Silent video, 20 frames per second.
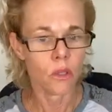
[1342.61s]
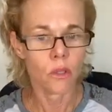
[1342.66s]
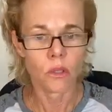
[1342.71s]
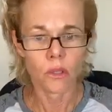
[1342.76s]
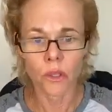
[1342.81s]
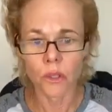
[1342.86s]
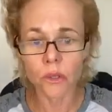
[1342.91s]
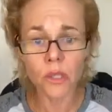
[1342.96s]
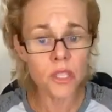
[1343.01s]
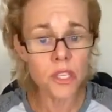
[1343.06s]

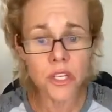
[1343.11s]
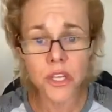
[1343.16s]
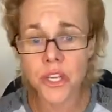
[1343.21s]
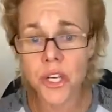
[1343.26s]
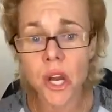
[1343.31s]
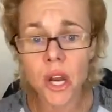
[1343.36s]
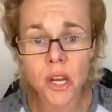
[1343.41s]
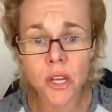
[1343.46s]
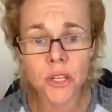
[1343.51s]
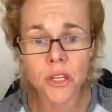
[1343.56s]
you can
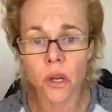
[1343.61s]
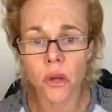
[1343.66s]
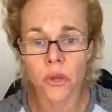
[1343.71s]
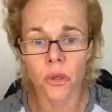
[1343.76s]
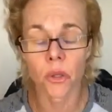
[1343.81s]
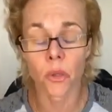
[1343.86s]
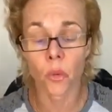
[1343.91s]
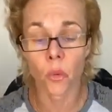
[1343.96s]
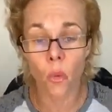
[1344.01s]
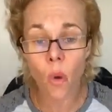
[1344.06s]
judge all
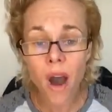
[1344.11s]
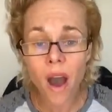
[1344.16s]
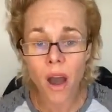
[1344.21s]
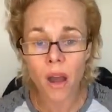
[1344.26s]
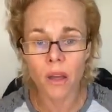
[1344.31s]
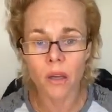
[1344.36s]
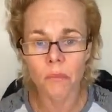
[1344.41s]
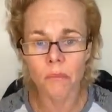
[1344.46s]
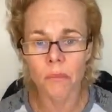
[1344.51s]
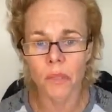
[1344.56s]
you
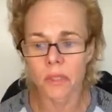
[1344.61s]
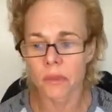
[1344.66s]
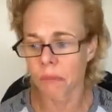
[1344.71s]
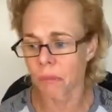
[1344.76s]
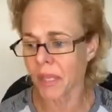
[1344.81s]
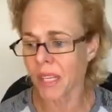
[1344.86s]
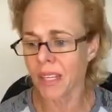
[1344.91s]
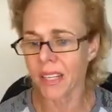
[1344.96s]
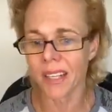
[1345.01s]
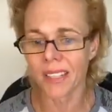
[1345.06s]
want, but
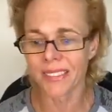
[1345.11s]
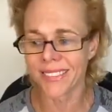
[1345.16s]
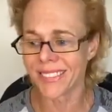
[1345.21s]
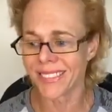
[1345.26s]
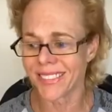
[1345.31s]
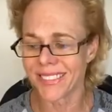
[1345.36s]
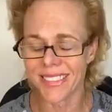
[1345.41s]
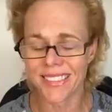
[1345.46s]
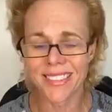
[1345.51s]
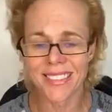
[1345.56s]
being a
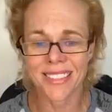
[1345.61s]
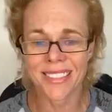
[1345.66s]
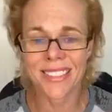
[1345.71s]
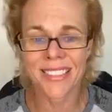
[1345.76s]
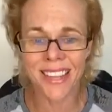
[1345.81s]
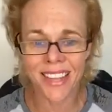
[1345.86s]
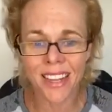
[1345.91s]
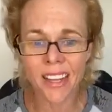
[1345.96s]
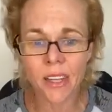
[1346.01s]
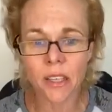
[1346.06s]

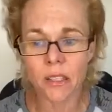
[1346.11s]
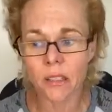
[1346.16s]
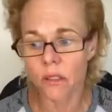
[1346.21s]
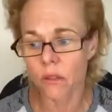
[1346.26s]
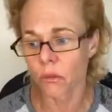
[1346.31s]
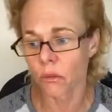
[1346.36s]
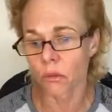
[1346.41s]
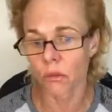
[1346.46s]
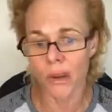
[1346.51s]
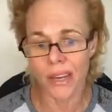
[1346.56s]
dick
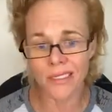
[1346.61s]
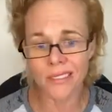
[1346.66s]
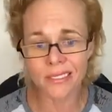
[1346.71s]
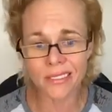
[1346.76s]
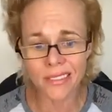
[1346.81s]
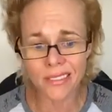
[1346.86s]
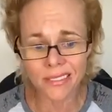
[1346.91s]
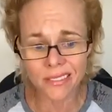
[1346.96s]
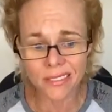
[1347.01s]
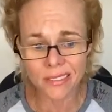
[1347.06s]

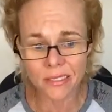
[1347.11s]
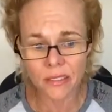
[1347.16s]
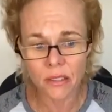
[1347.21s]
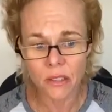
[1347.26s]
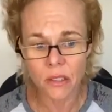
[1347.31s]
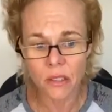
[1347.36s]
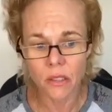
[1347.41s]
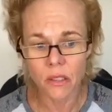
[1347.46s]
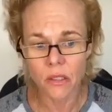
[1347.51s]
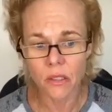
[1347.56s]
racist
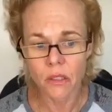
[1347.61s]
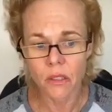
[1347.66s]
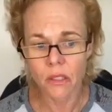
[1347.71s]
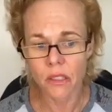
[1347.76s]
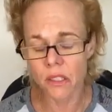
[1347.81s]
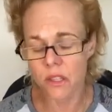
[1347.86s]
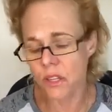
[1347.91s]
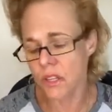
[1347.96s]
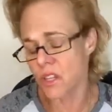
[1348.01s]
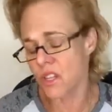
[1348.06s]

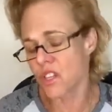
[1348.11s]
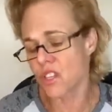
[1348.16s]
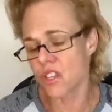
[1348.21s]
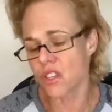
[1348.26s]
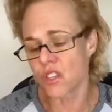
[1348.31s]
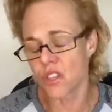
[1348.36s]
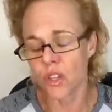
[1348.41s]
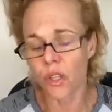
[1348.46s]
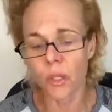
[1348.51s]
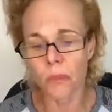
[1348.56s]
is just
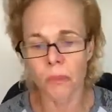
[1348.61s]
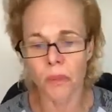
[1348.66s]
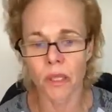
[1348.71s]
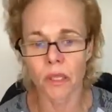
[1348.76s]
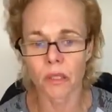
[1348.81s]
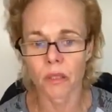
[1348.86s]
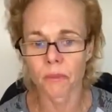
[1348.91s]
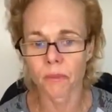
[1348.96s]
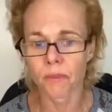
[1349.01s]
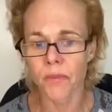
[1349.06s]

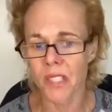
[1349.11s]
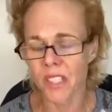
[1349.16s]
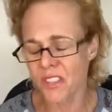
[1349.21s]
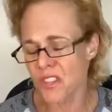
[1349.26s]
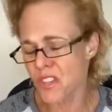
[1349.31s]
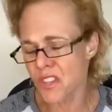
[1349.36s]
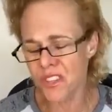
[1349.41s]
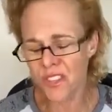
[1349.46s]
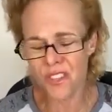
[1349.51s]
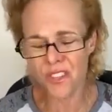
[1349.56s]
stupid.
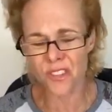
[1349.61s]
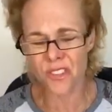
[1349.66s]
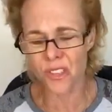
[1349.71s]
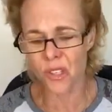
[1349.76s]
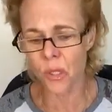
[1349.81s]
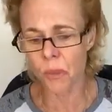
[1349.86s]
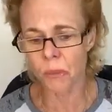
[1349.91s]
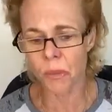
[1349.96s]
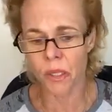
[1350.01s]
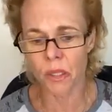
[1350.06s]
It's just
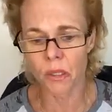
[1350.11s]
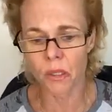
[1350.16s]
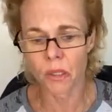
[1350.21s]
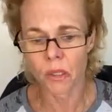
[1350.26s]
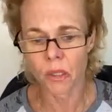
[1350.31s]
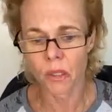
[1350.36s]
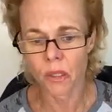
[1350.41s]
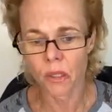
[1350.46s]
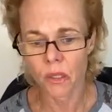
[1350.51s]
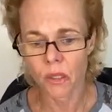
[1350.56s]
stupid.
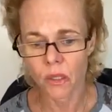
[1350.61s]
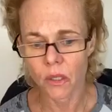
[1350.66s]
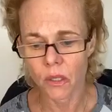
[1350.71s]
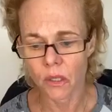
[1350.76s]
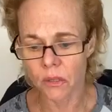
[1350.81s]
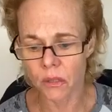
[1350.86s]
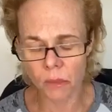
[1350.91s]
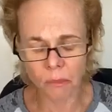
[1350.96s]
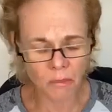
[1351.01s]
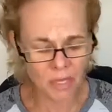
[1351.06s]

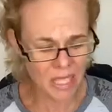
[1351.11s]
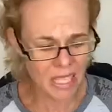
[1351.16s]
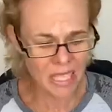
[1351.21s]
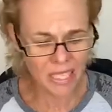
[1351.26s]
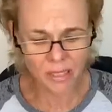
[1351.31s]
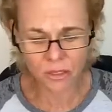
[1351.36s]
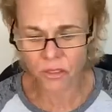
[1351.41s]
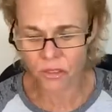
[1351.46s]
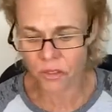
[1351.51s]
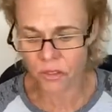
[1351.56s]
To
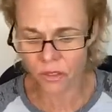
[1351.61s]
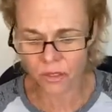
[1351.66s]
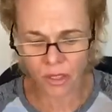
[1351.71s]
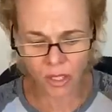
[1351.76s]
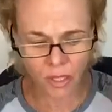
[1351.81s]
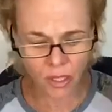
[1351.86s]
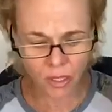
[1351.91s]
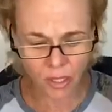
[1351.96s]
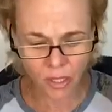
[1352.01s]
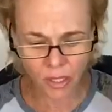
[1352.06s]
me, it's just
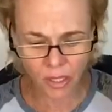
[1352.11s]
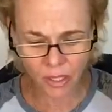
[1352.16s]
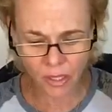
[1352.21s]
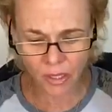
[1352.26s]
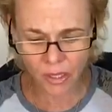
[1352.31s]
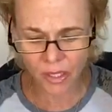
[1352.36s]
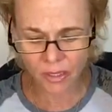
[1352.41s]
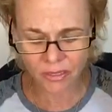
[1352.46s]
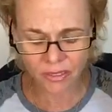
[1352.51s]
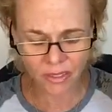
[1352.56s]
like,
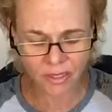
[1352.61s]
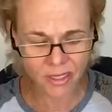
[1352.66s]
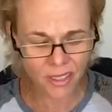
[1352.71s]
it's